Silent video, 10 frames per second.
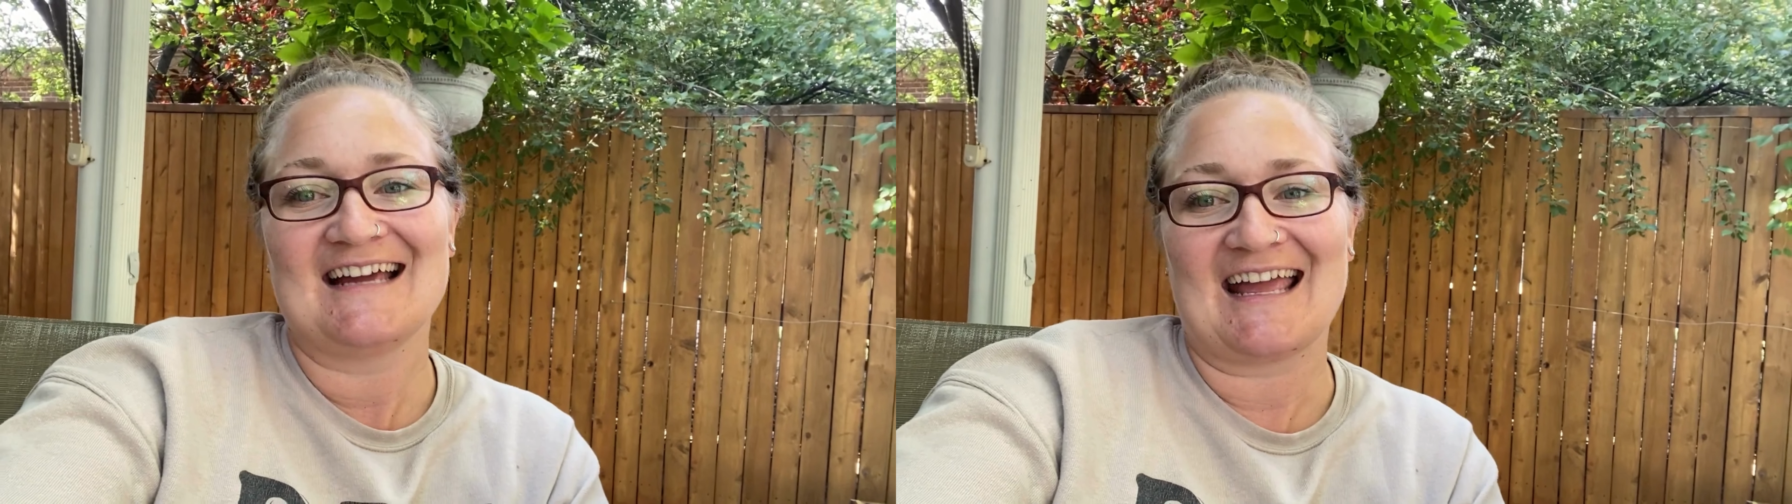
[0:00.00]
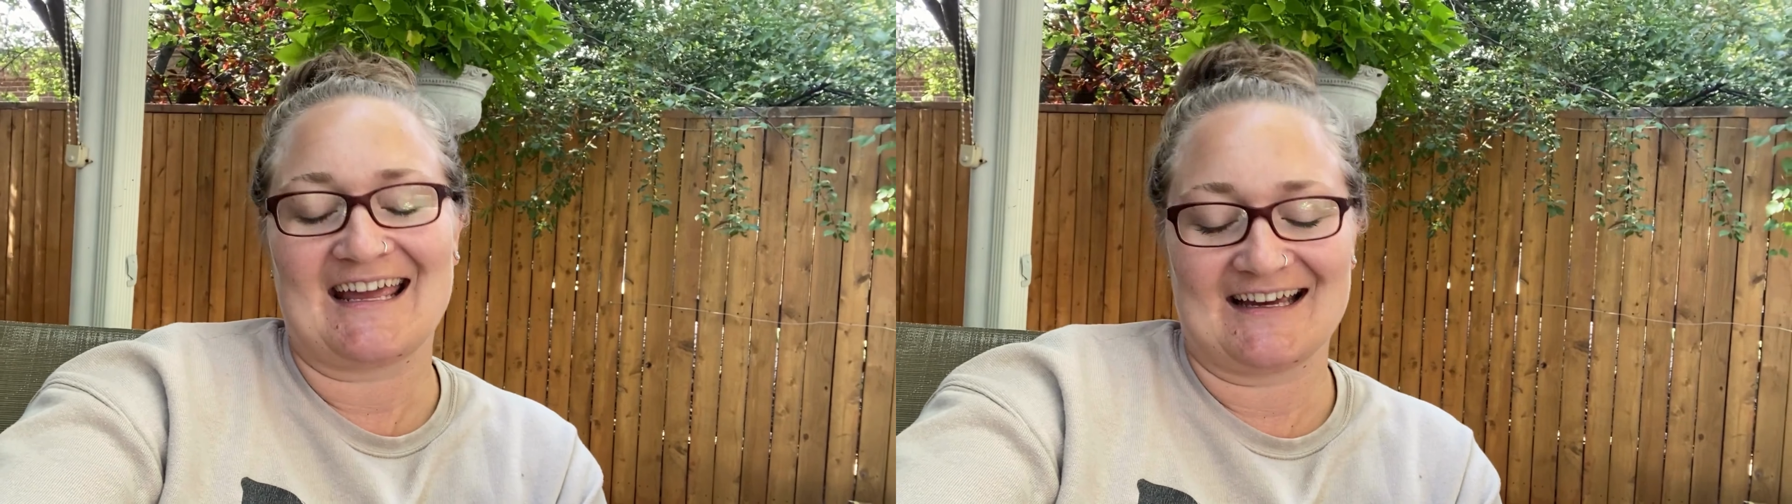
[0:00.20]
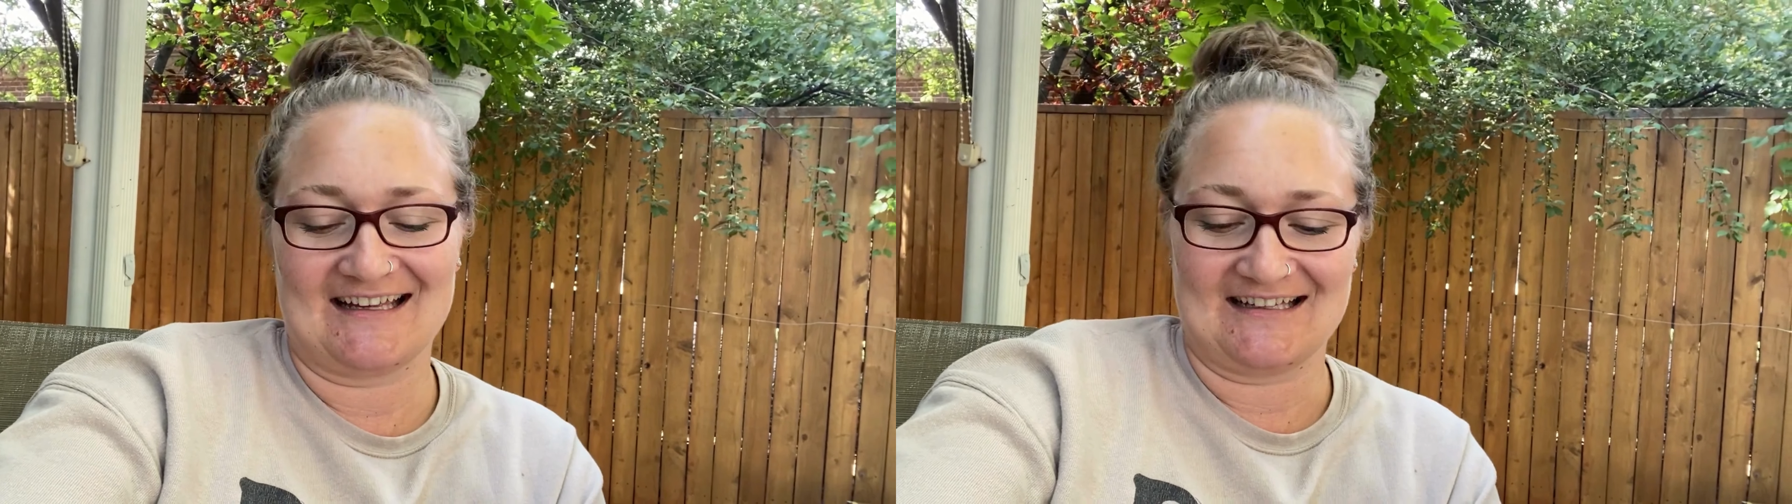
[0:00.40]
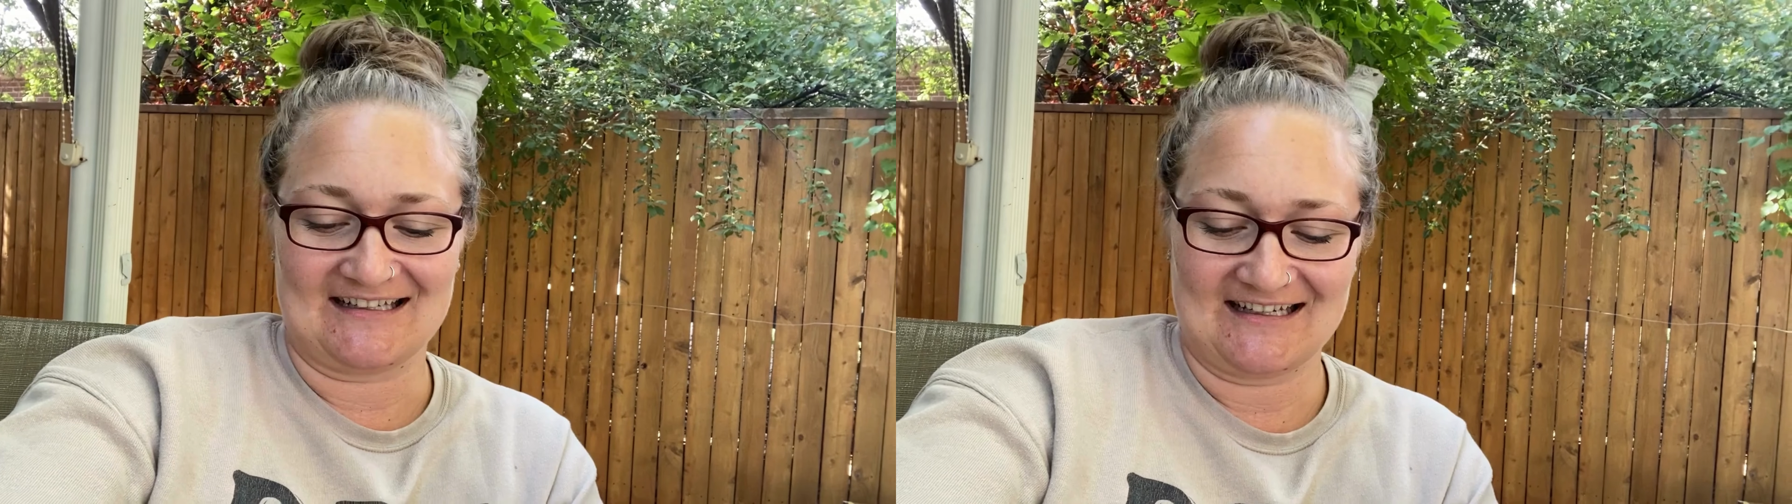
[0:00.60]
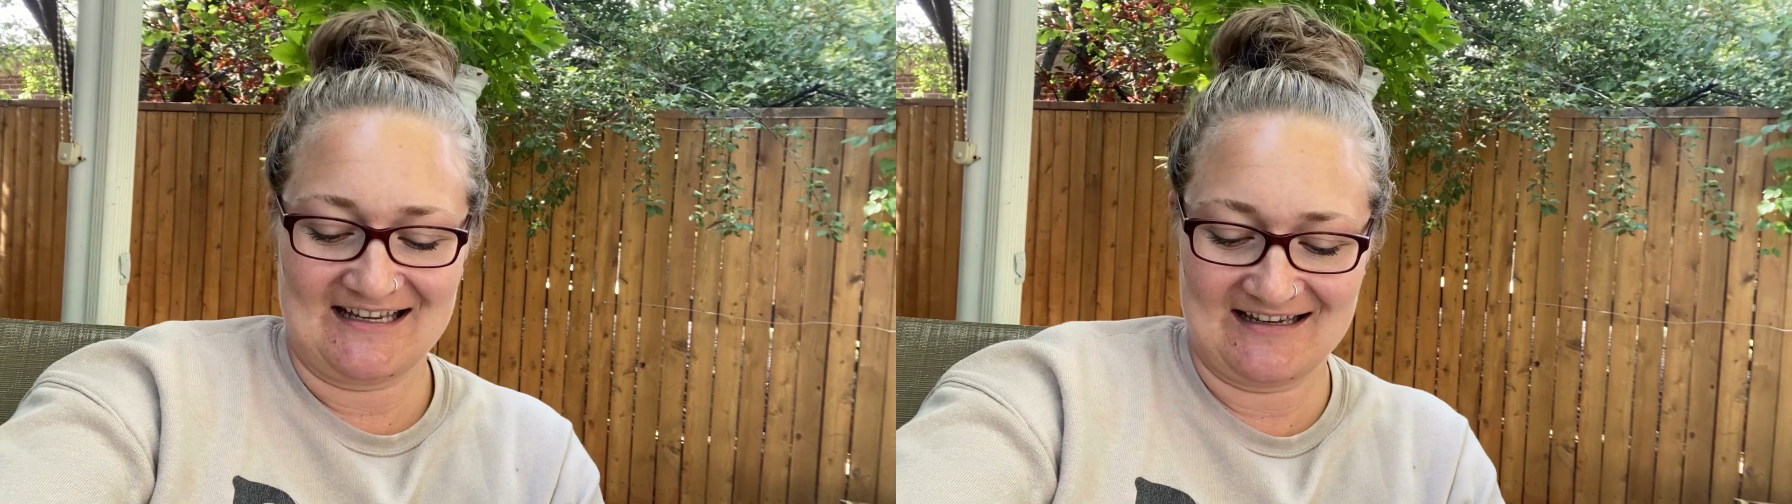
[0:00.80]

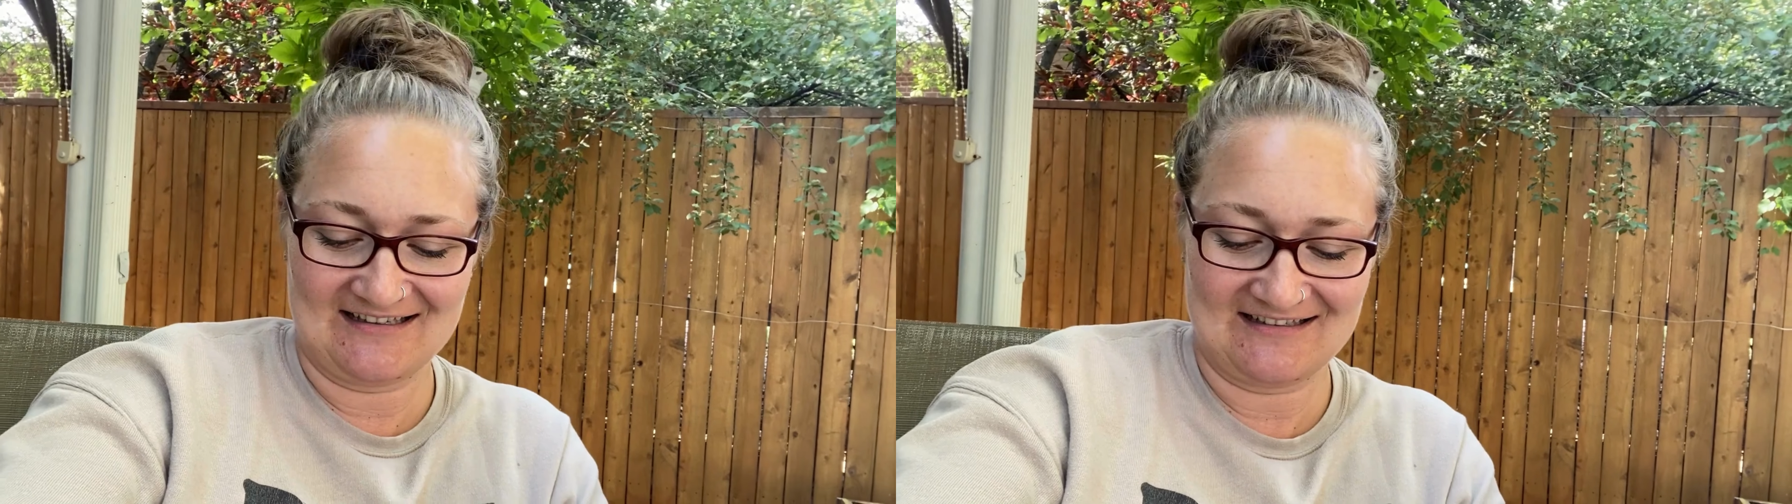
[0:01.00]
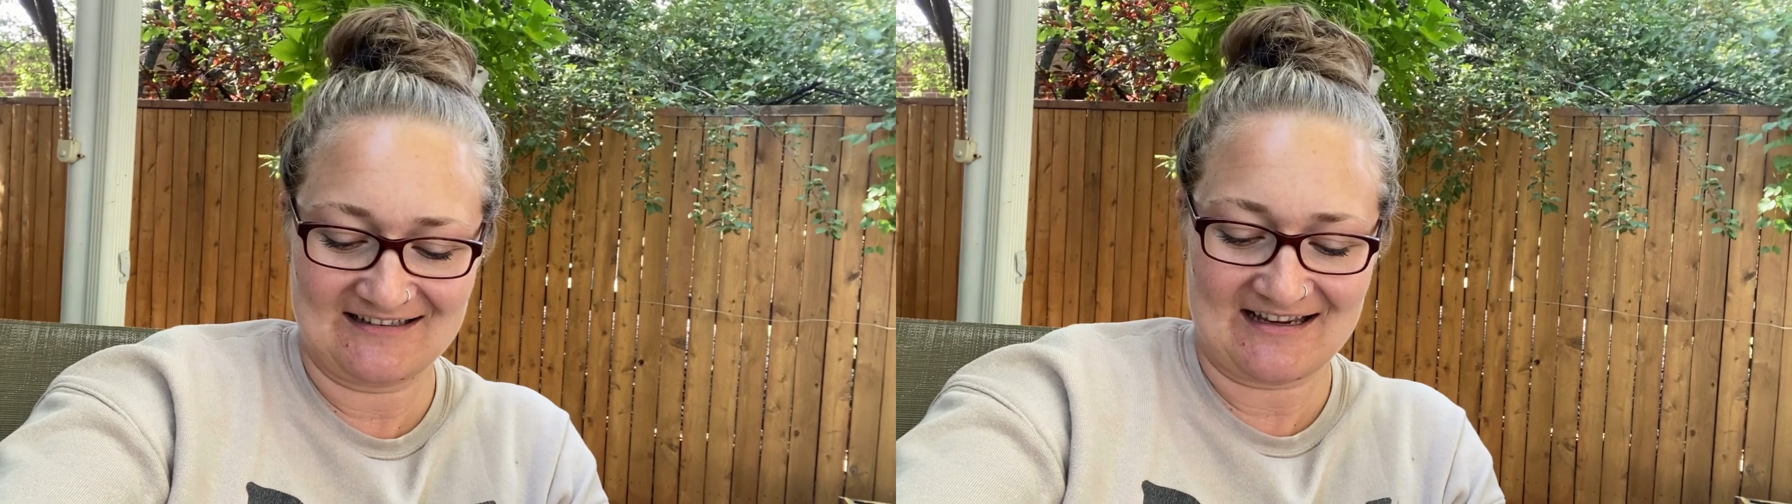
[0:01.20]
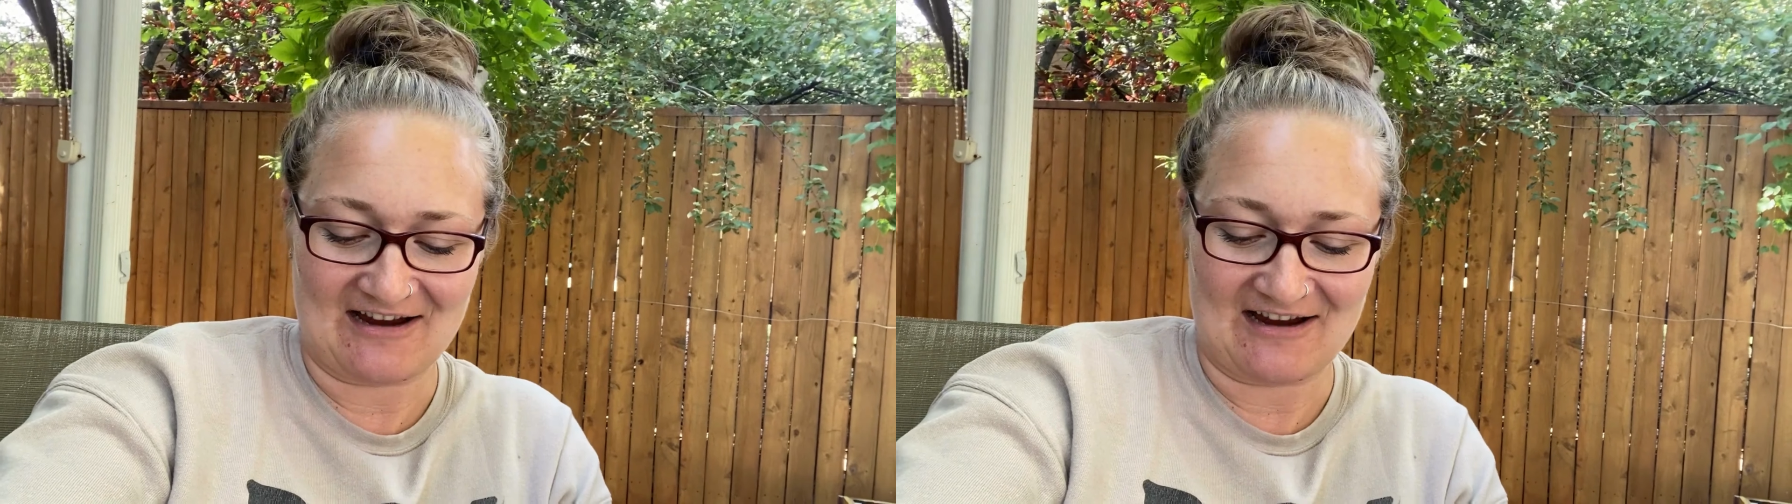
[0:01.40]
And I